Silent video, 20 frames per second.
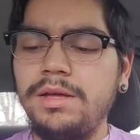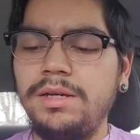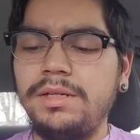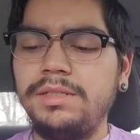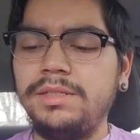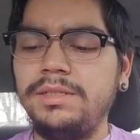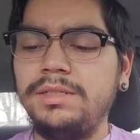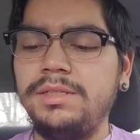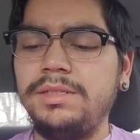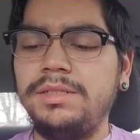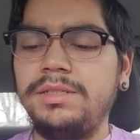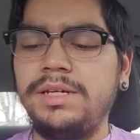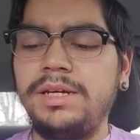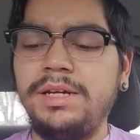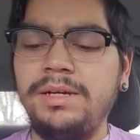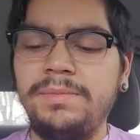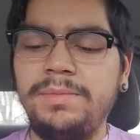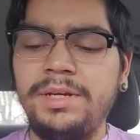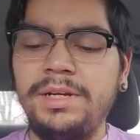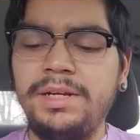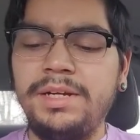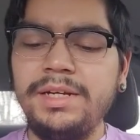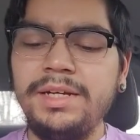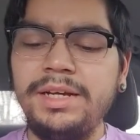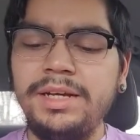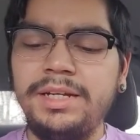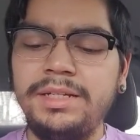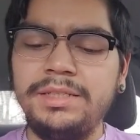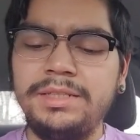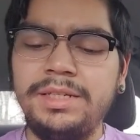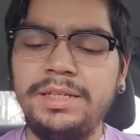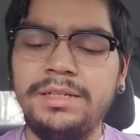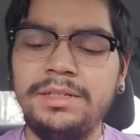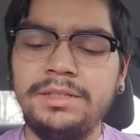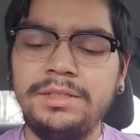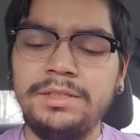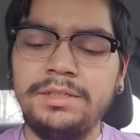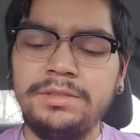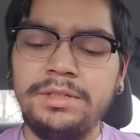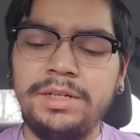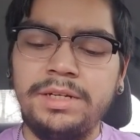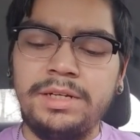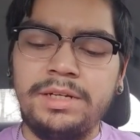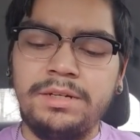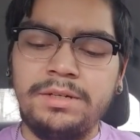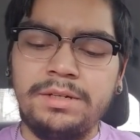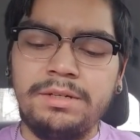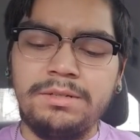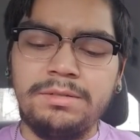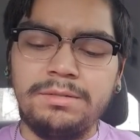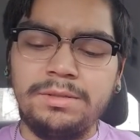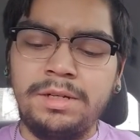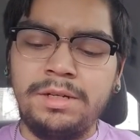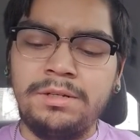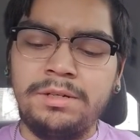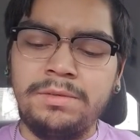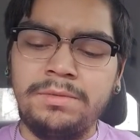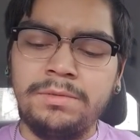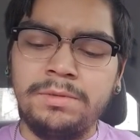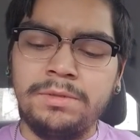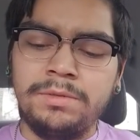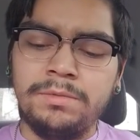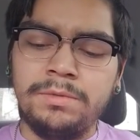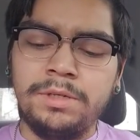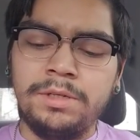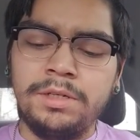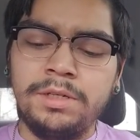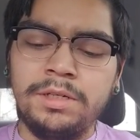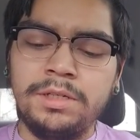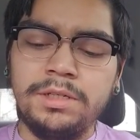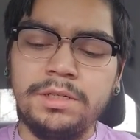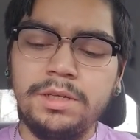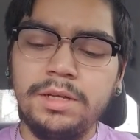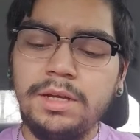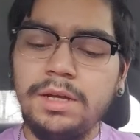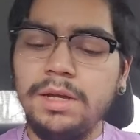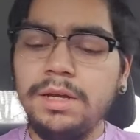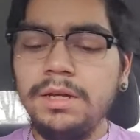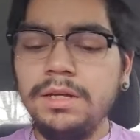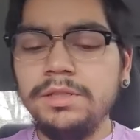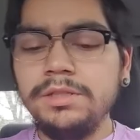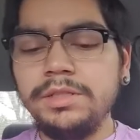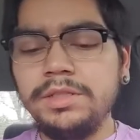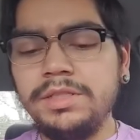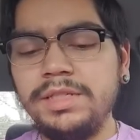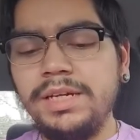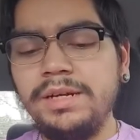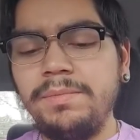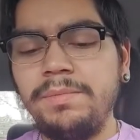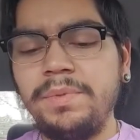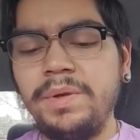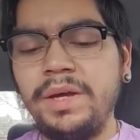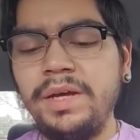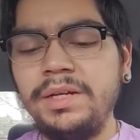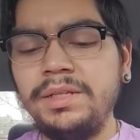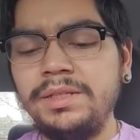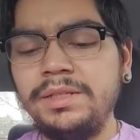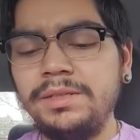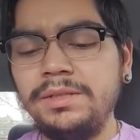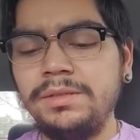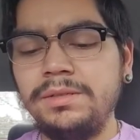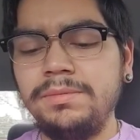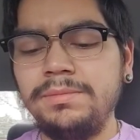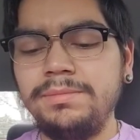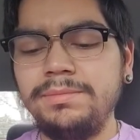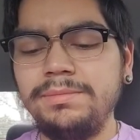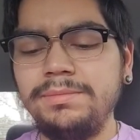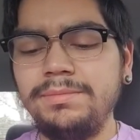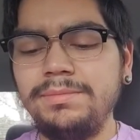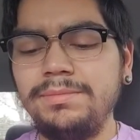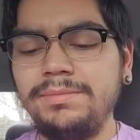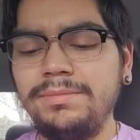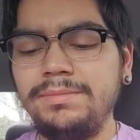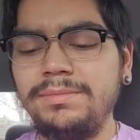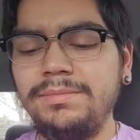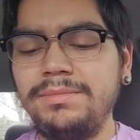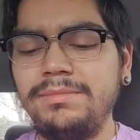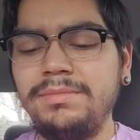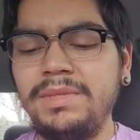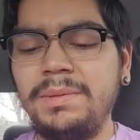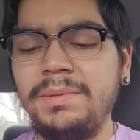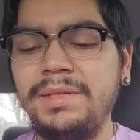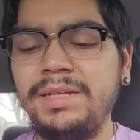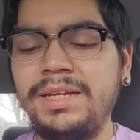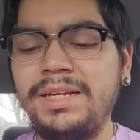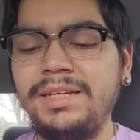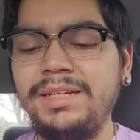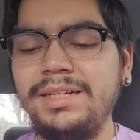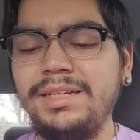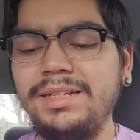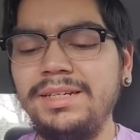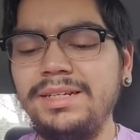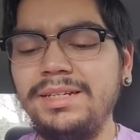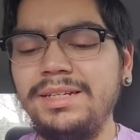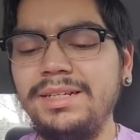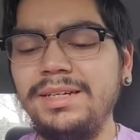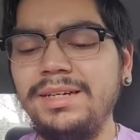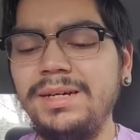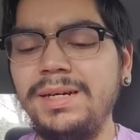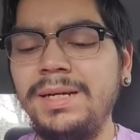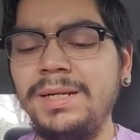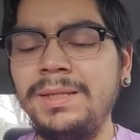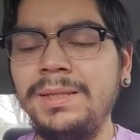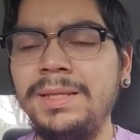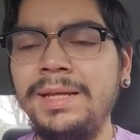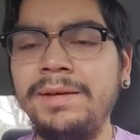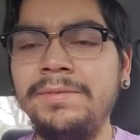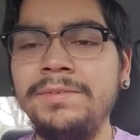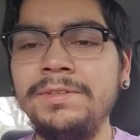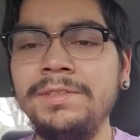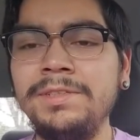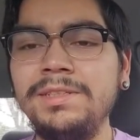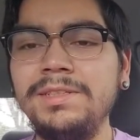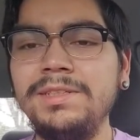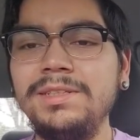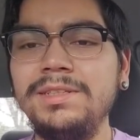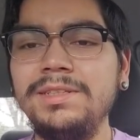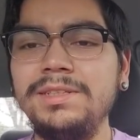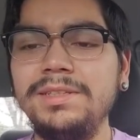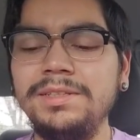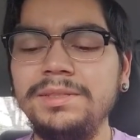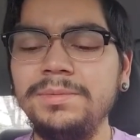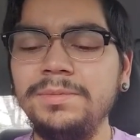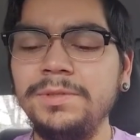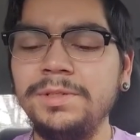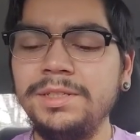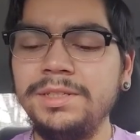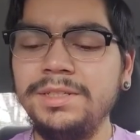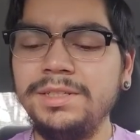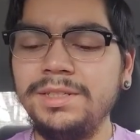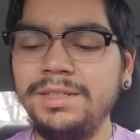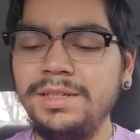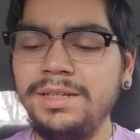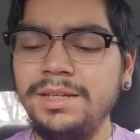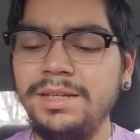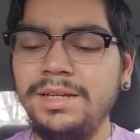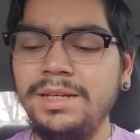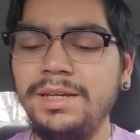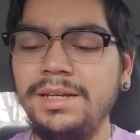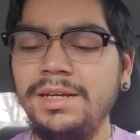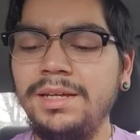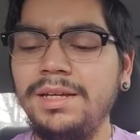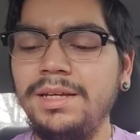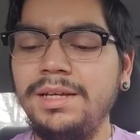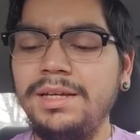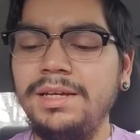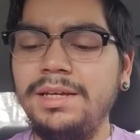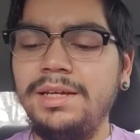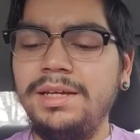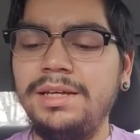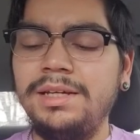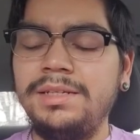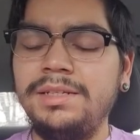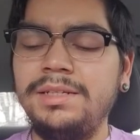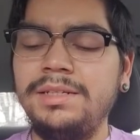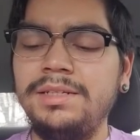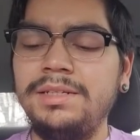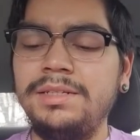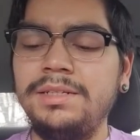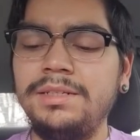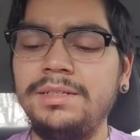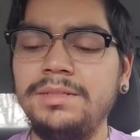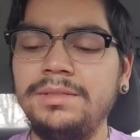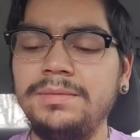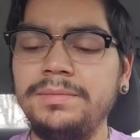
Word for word: I just decided, man, I can't stand on this right now. I don't I don't even want to run on it. So I stayed in bed till maybe like 11 this morning, and then